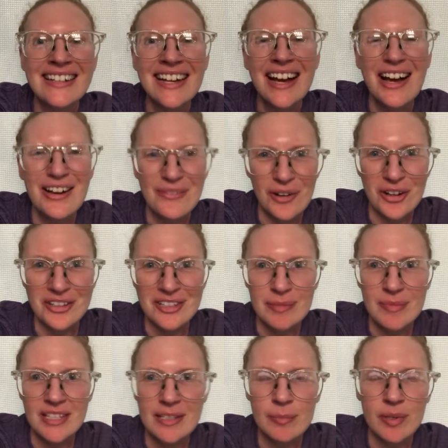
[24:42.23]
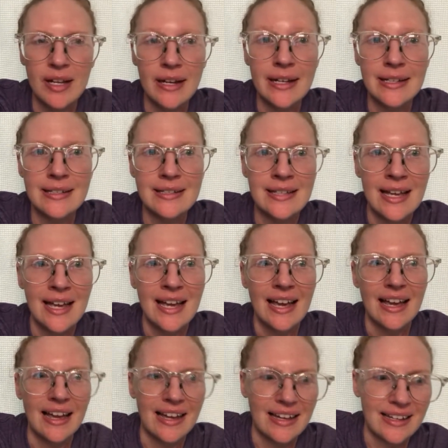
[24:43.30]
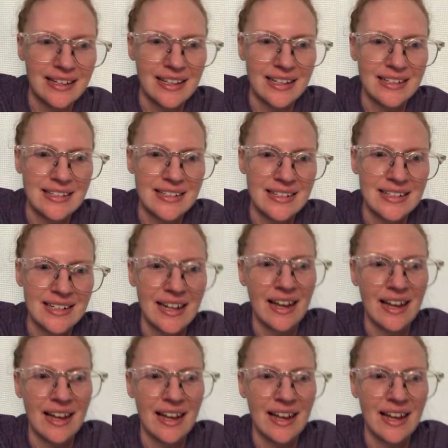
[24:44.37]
of ostomy supplies, and